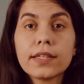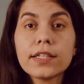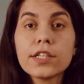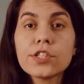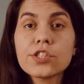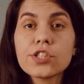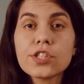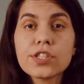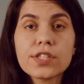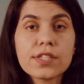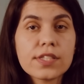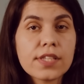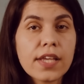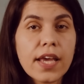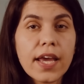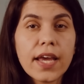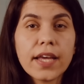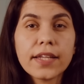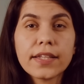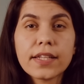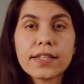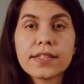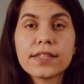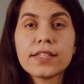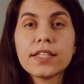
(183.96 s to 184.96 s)
Let's just
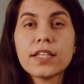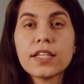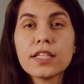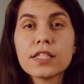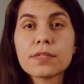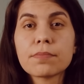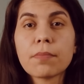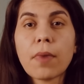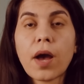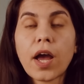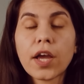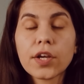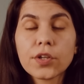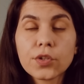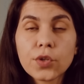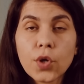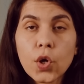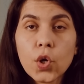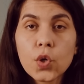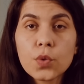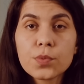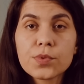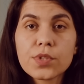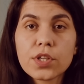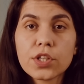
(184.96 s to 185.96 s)
say that these
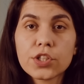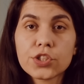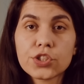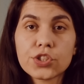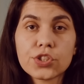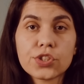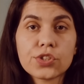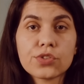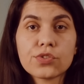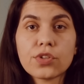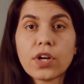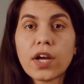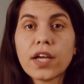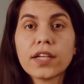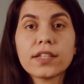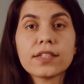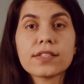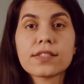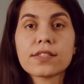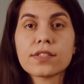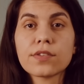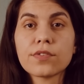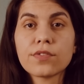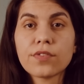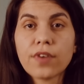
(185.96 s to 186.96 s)
microbes are just trying to
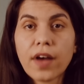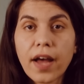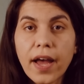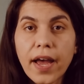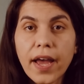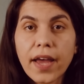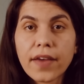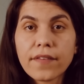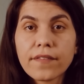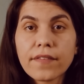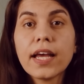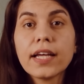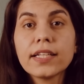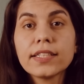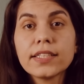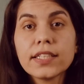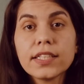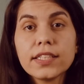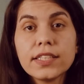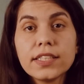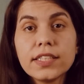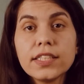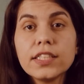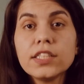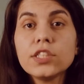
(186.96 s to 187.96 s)
survive and
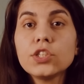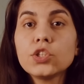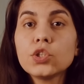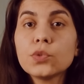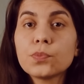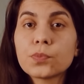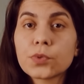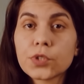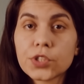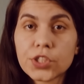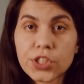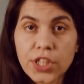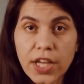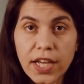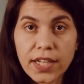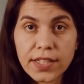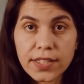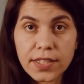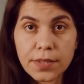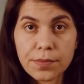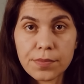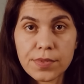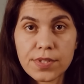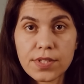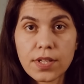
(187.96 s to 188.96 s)
they need to protect
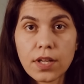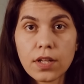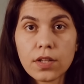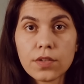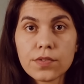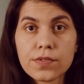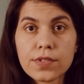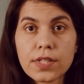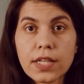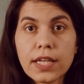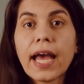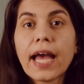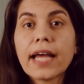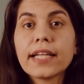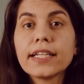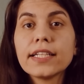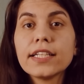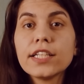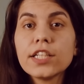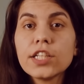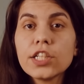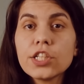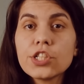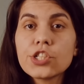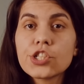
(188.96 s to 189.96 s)
themselves.
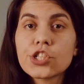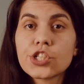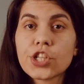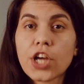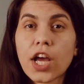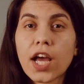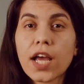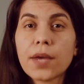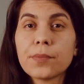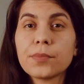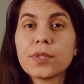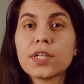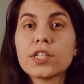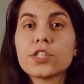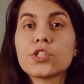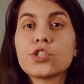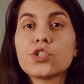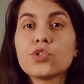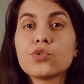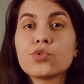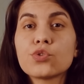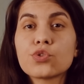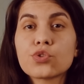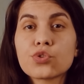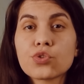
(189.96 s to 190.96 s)
And each time
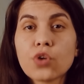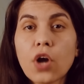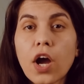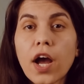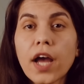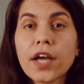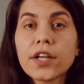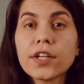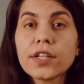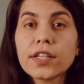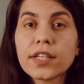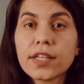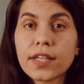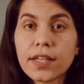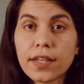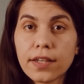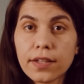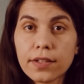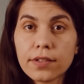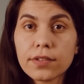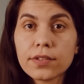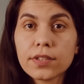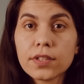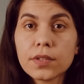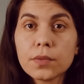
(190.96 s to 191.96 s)
that you try to
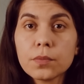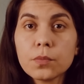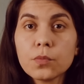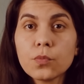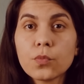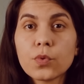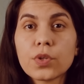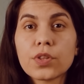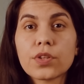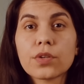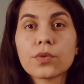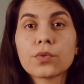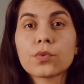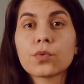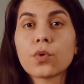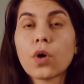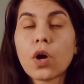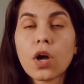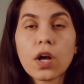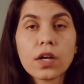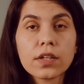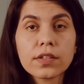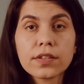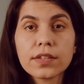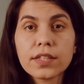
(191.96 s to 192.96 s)
kill them with the
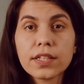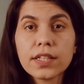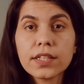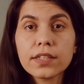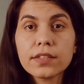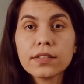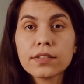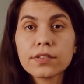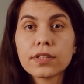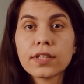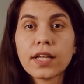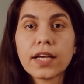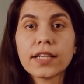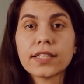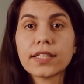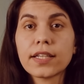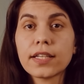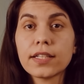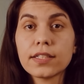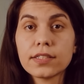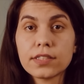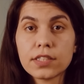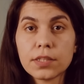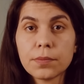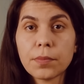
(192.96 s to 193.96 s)
wrong thing, like
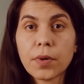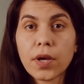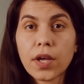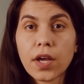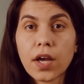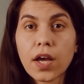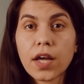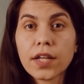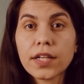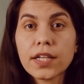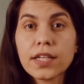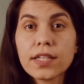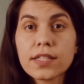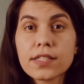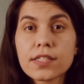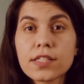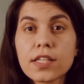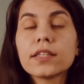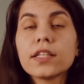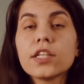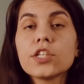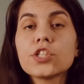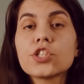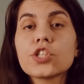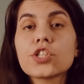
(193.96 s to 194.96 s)
antibiotics,
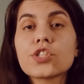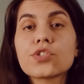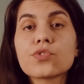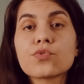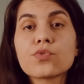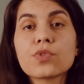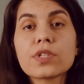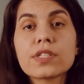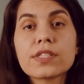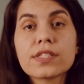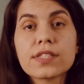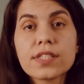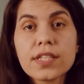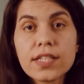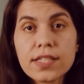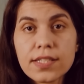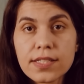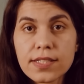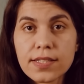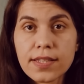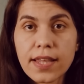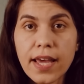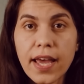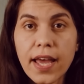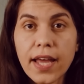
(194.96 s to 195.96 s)
they just
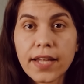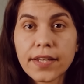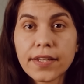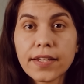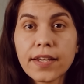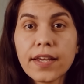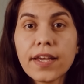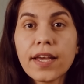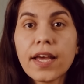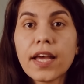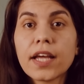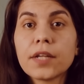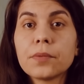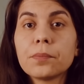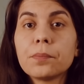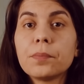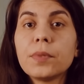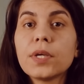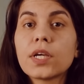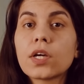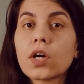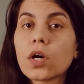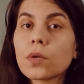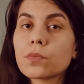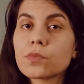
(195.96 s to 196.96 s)
resist that and
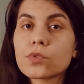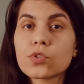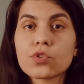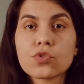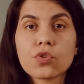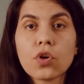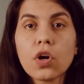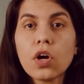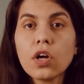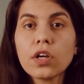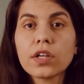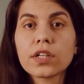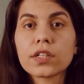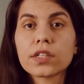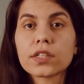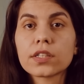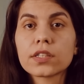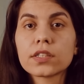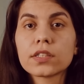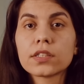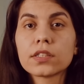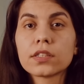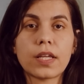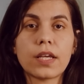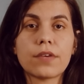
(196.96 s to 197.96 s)
become
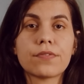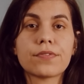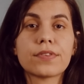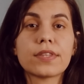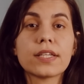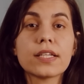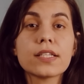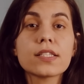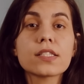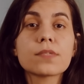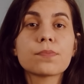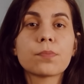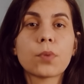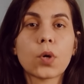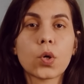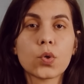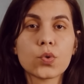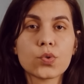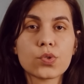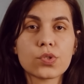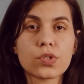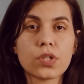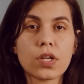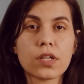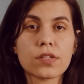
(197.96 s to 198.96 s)
stronger. If this
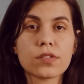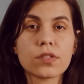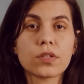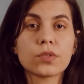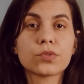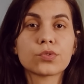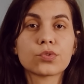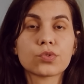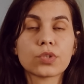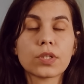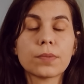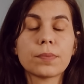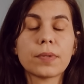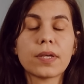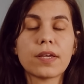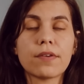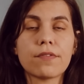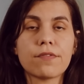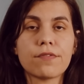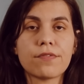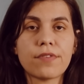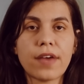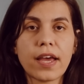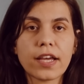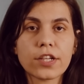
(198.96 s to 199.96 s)
post-nasal drip
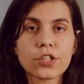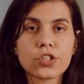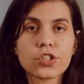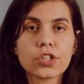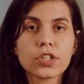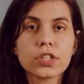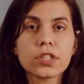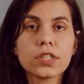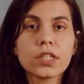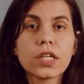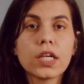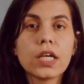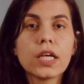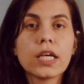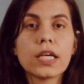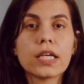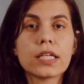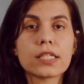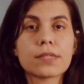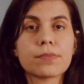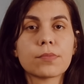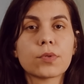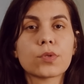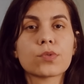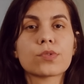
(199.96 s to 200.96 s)
infection
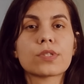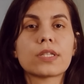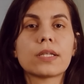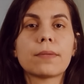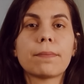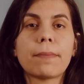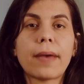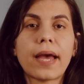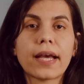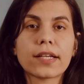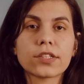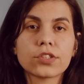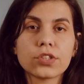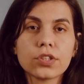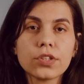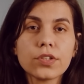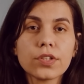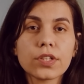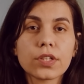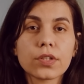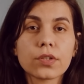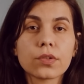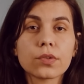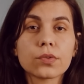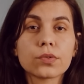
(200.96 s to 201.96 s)
is mostly
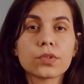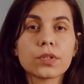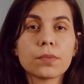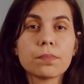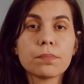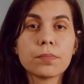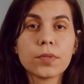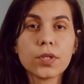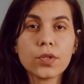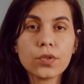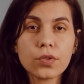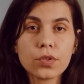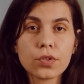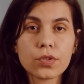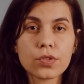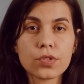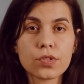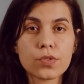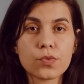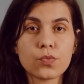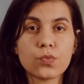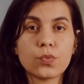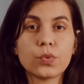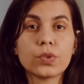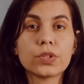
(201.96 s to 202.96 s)
bacterial, the
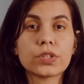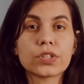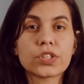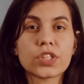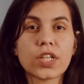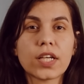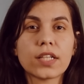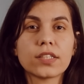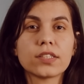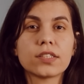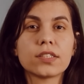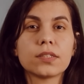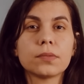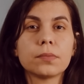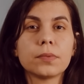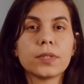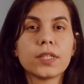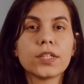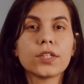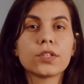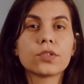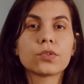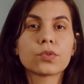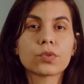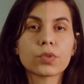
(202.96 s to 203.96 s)
mucus will tend to
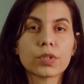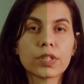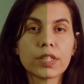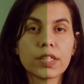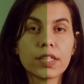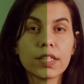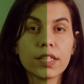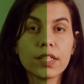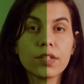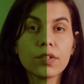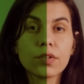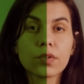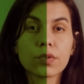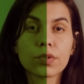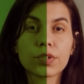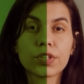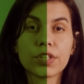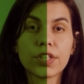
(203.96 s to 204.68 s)
be green or